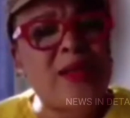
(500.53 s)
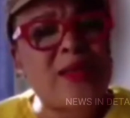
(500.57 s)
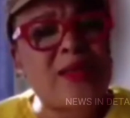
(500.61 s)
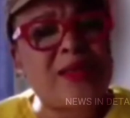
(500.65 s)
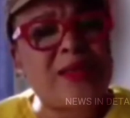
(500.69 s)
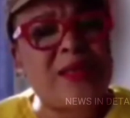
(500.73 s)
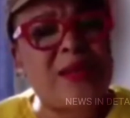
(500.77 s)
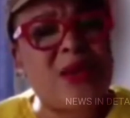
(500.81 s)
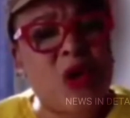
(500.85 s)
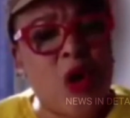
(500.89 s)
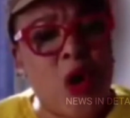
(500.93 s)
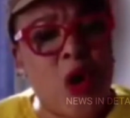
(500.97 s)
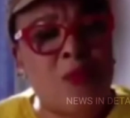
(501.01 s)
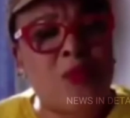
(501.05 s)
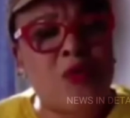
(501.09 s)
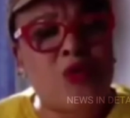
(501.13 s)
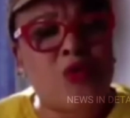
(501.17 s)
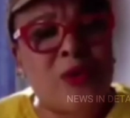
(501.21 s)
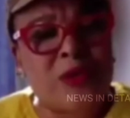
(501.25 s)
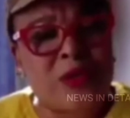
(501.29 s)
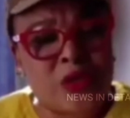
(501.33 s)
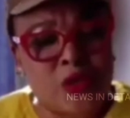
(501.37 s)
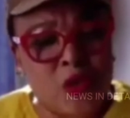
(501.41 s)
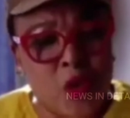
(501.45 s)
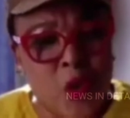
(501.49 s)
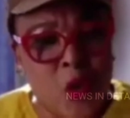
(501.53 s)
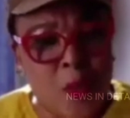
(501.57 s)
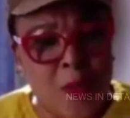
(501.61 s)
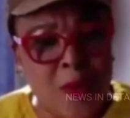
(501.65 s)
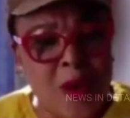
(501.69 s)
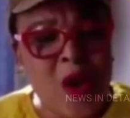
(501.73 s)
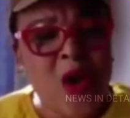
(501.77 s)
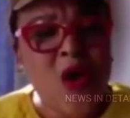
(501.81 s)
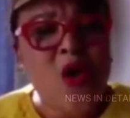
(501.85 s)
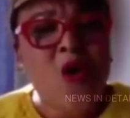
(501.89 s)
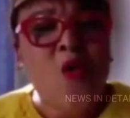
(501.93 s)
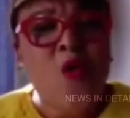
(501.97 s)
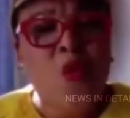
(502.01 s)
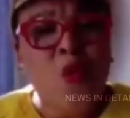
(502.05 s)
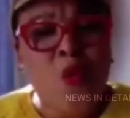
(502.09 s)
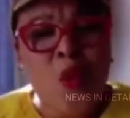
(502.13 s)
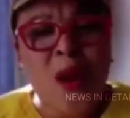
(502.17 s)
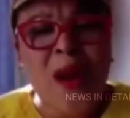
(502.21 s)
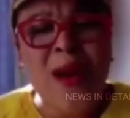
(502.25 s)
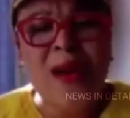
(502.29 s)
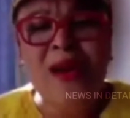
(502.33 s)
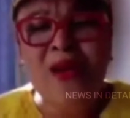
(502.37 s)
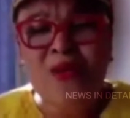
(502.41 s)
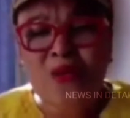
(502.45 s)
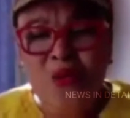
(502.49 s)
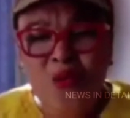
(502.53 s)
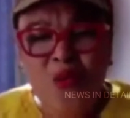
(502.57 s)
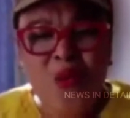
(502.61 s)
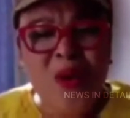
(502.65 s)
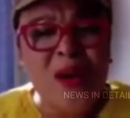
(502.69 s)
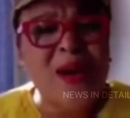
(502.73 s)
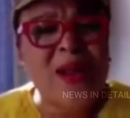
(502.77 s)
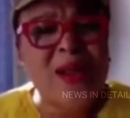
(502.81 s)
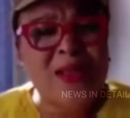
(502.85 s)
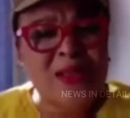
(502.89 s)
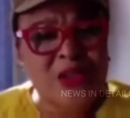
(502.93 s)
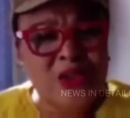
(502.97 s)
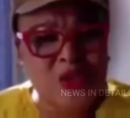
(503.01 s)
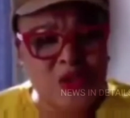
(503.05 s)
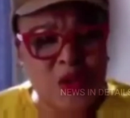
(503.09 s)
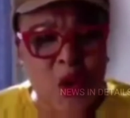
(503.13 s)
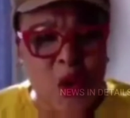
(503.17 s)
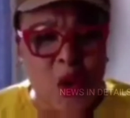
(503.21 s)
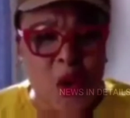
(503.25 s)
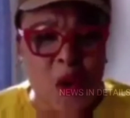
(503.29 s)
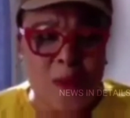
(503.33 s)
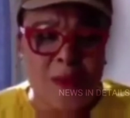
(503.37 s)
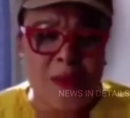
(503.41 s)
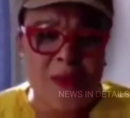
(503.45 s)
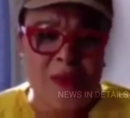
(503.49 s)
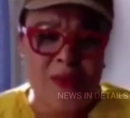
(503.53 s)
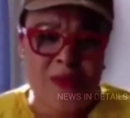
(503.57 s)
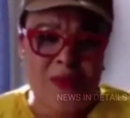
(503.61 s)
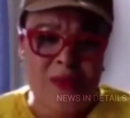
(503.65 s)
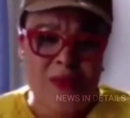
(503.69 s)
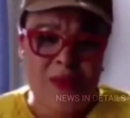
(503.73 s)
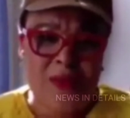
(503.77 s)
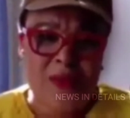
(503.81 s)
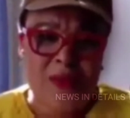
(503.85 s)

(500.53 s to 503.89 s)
this thing come to a stop? When will it stop?